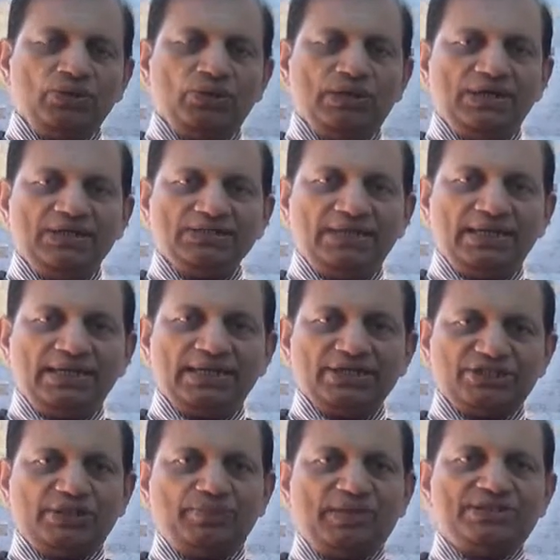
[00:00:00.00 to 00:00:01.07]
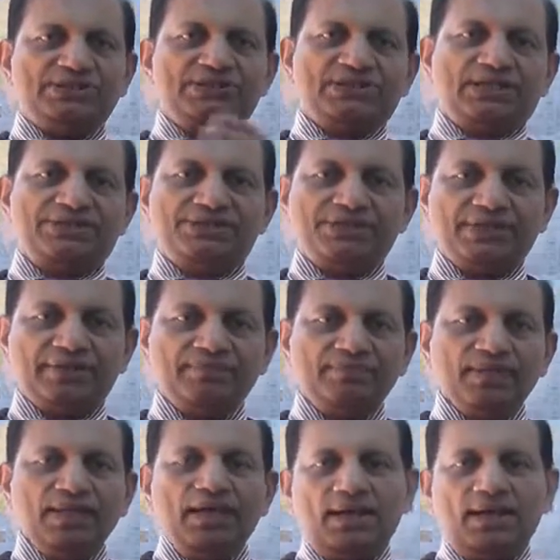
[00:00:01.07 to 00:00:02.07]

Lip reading: One is the leadership and structure,